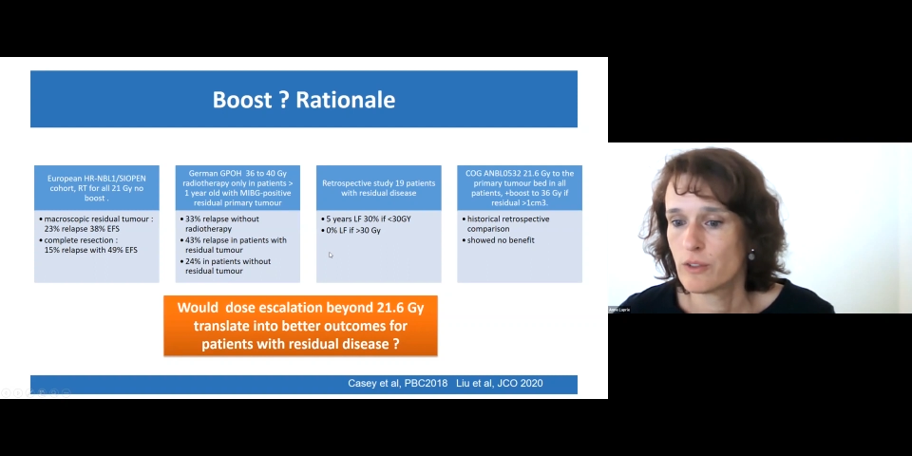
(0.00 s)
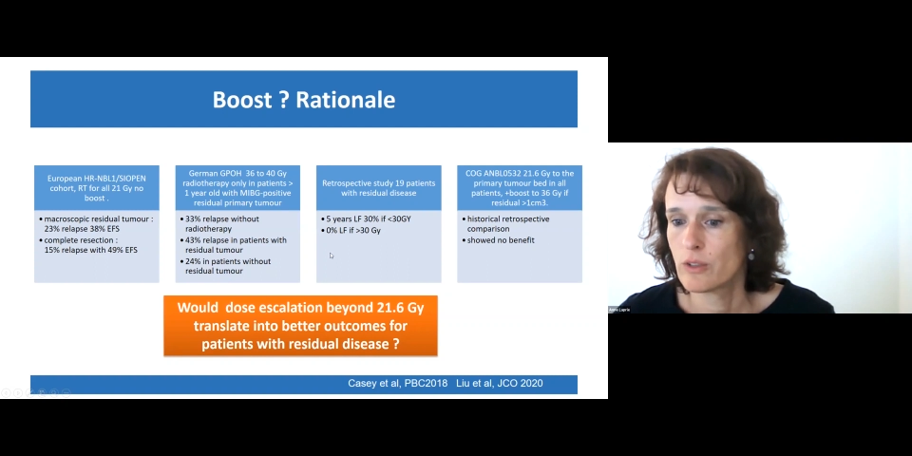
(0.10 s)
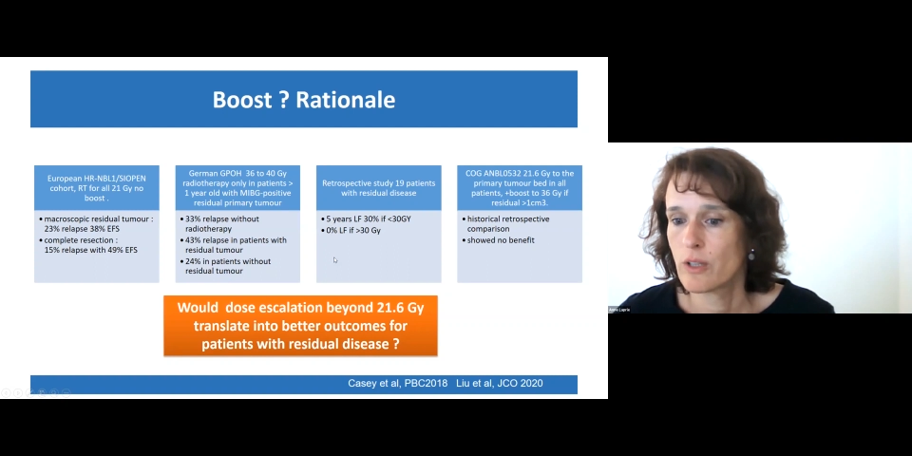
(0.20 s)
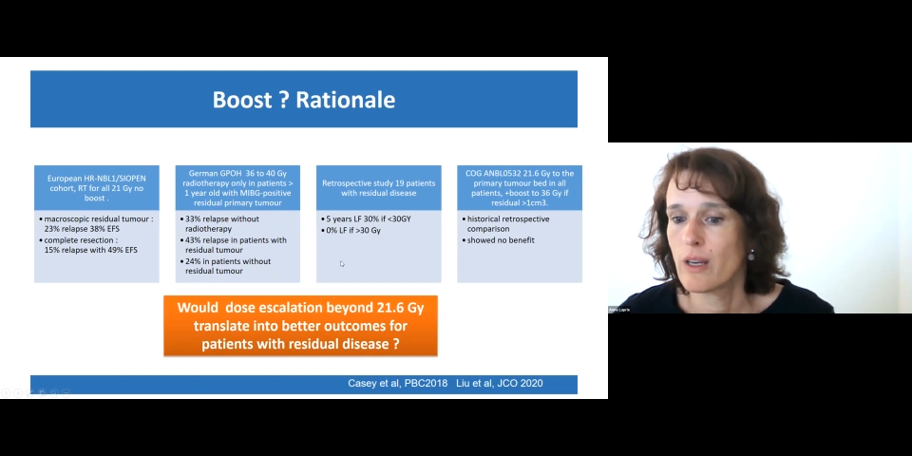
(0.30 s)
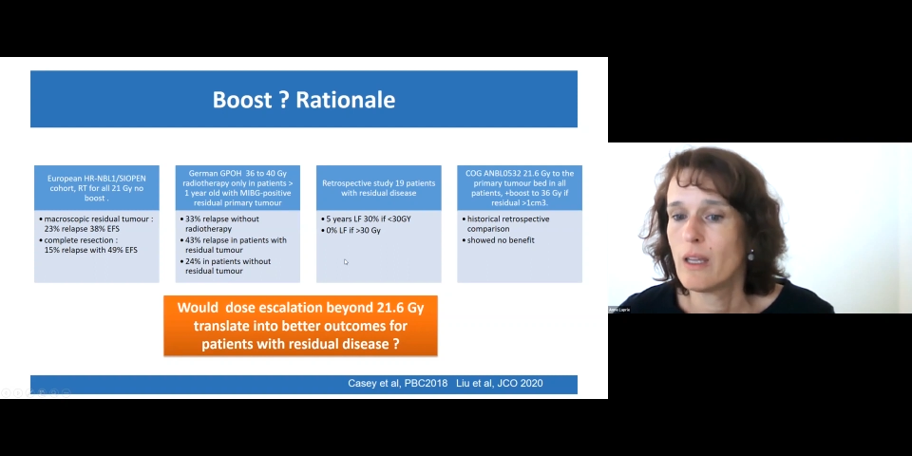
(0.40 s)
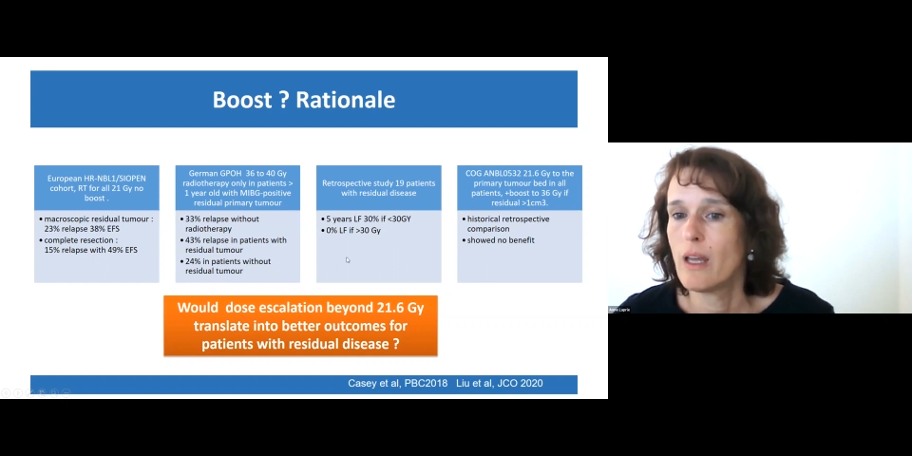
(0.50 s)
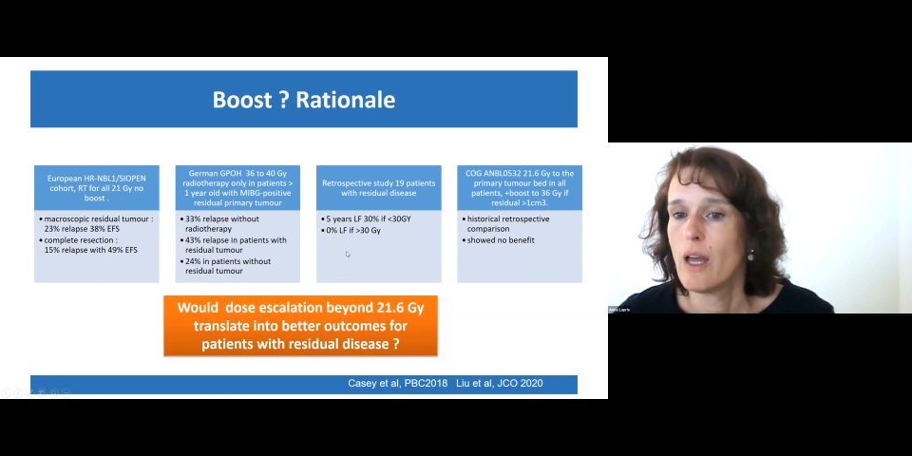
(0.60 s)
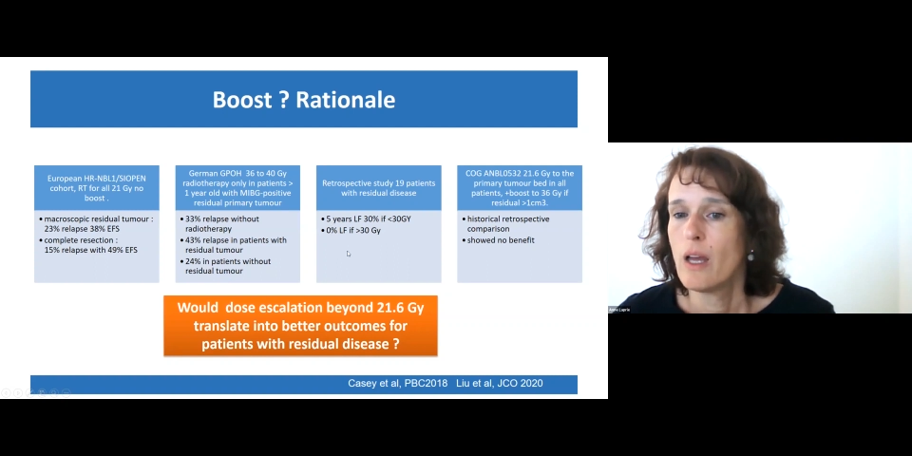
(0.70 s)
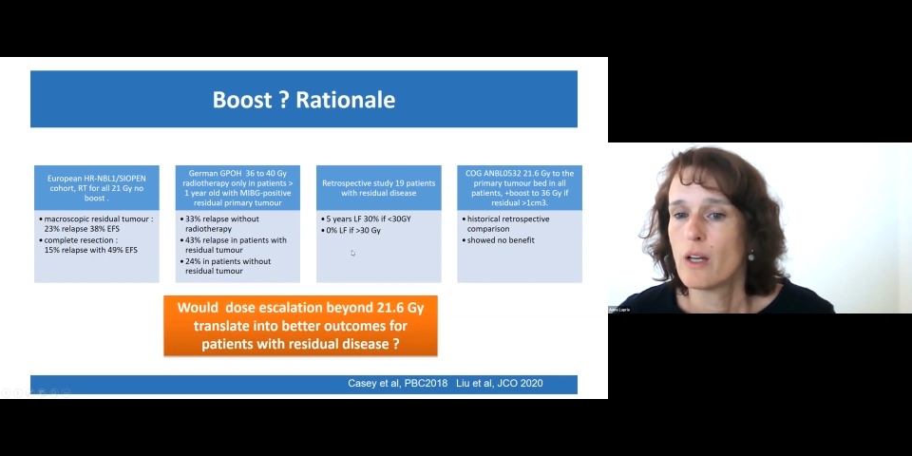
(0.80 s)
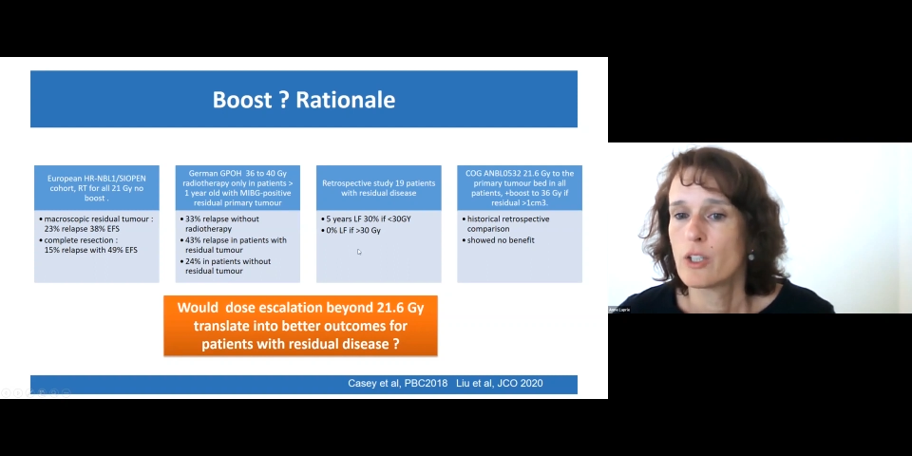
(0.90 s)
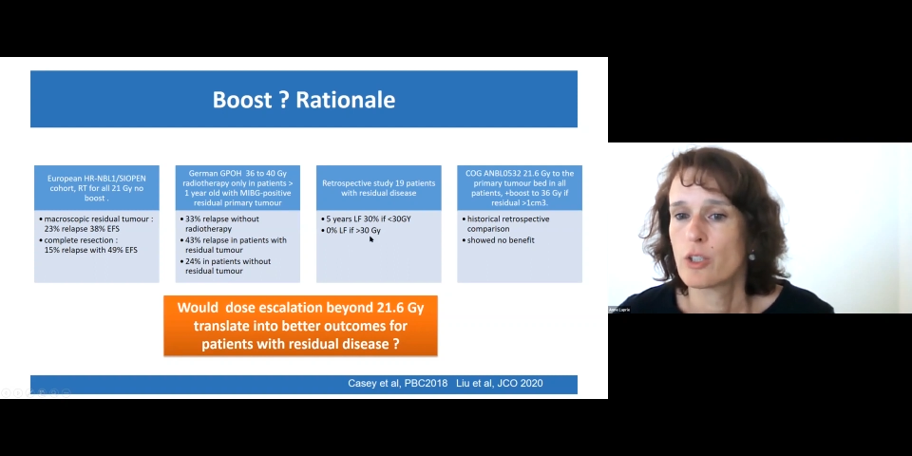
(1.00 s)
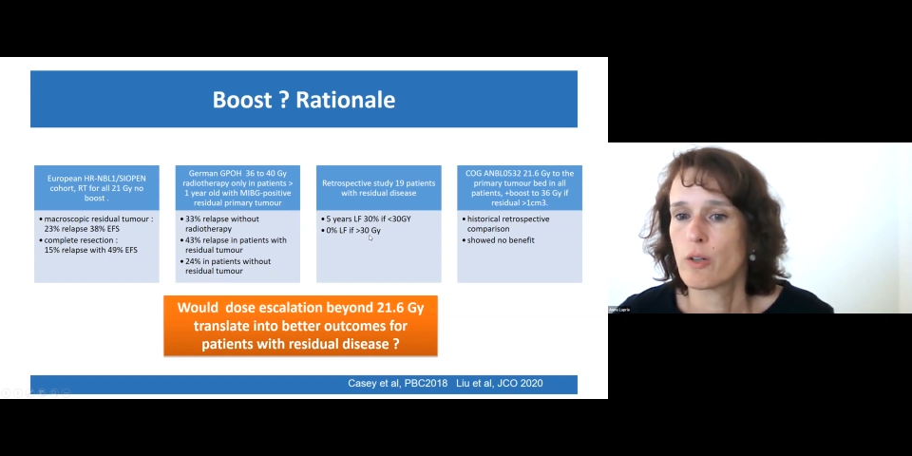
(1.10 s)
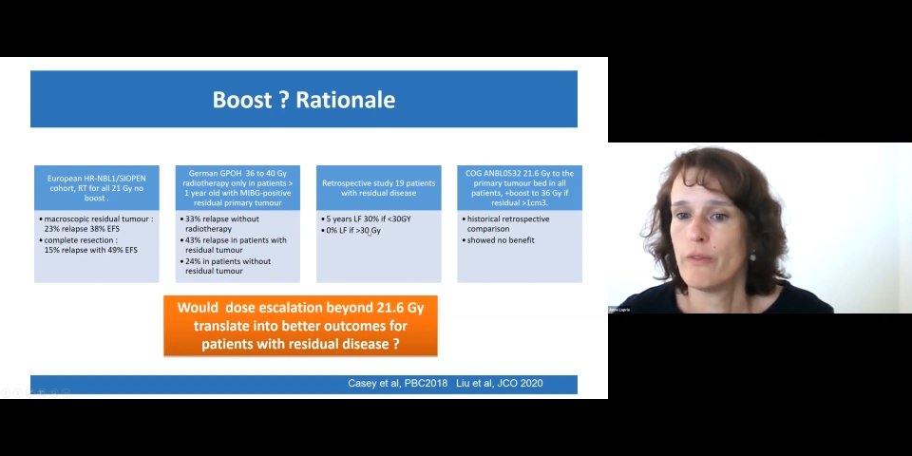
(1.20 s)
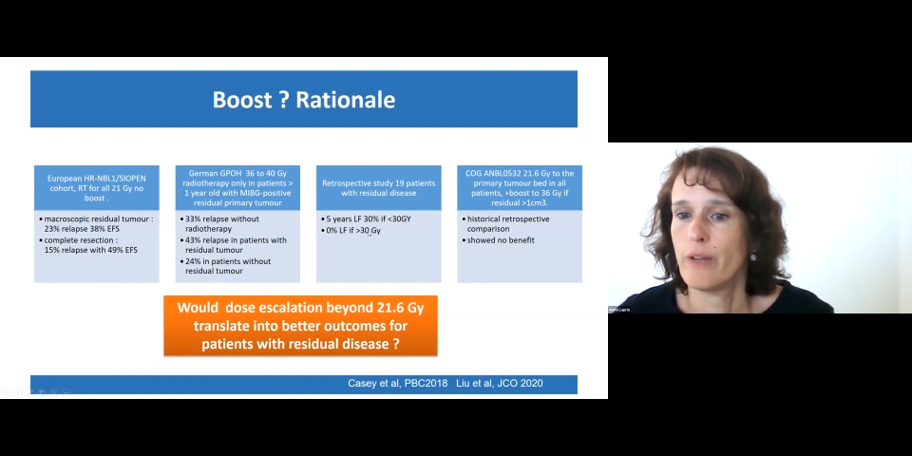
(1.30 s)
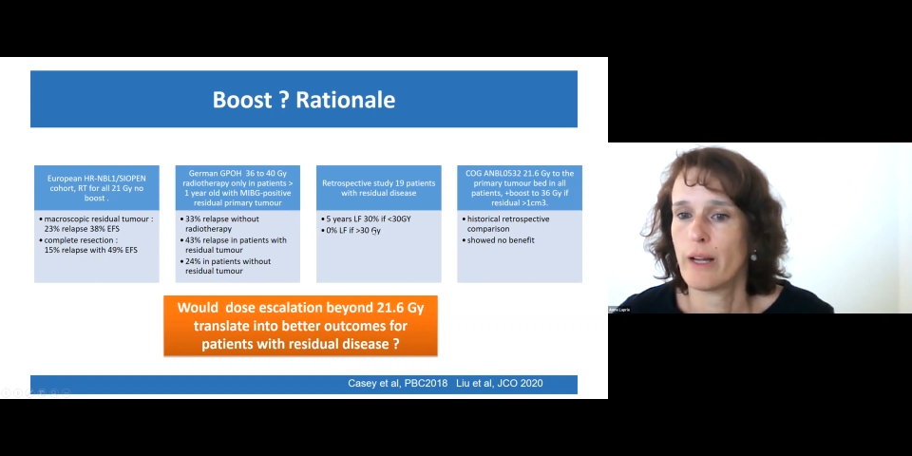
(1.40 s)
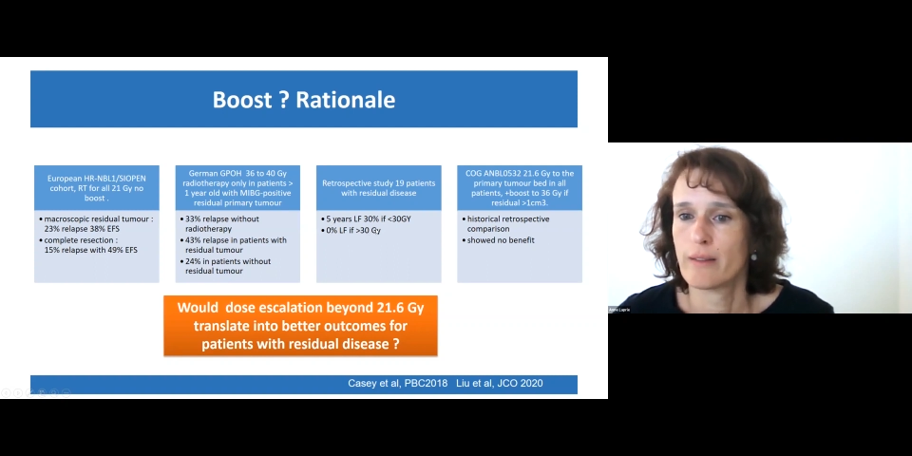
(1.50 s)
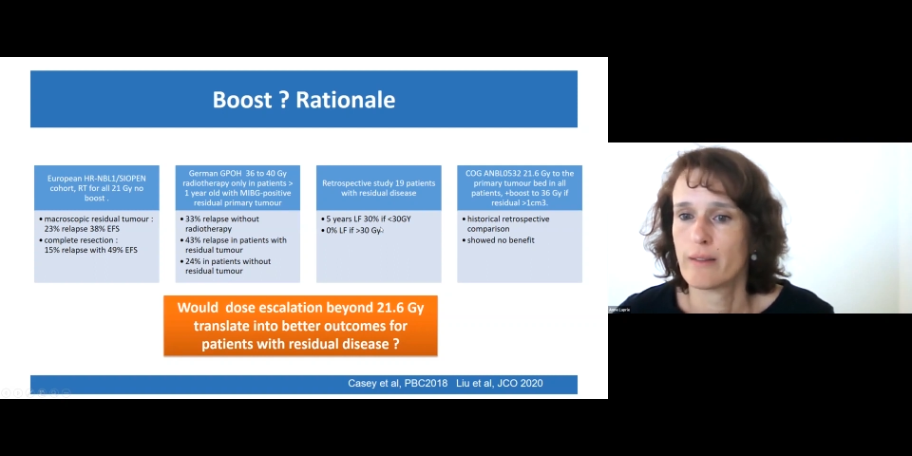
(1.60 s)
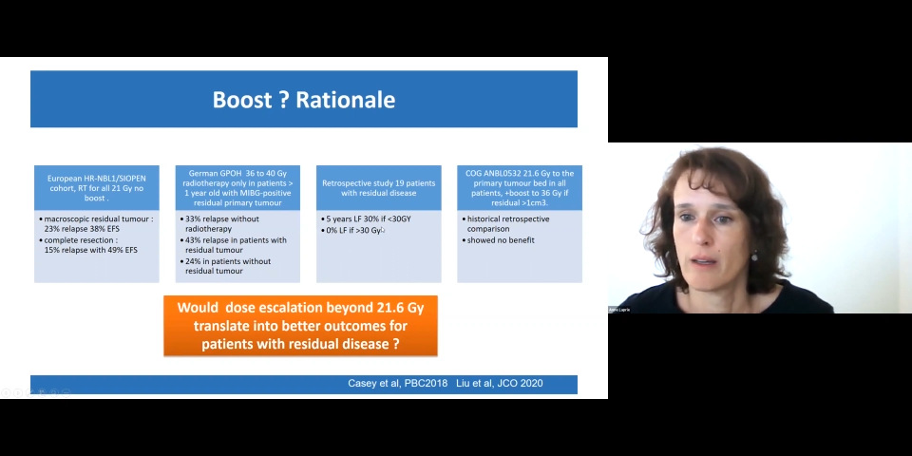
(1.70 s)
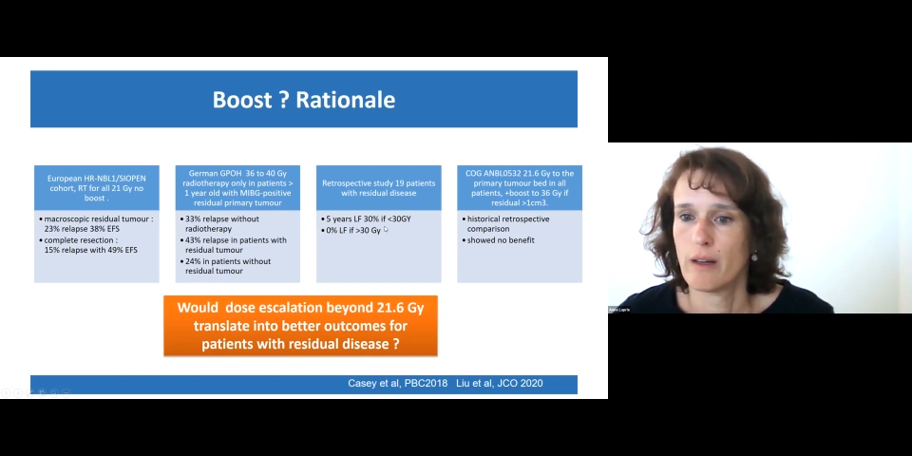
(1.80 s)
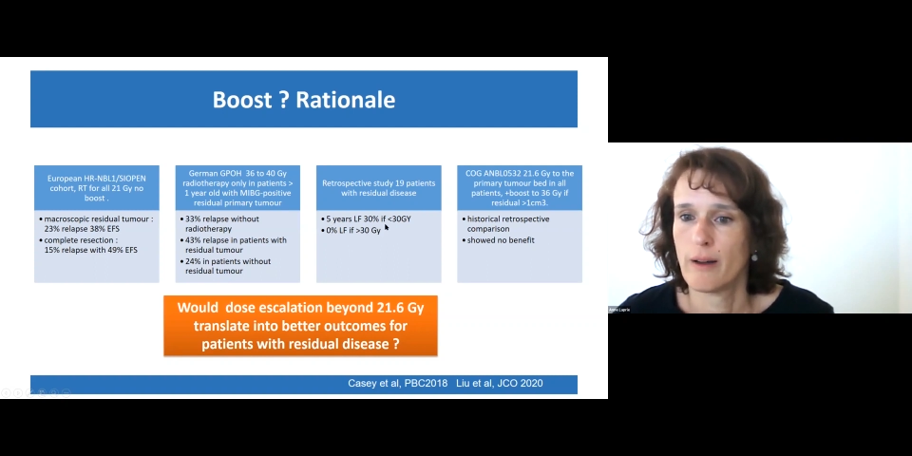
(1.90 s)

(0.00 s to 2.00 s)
study showed that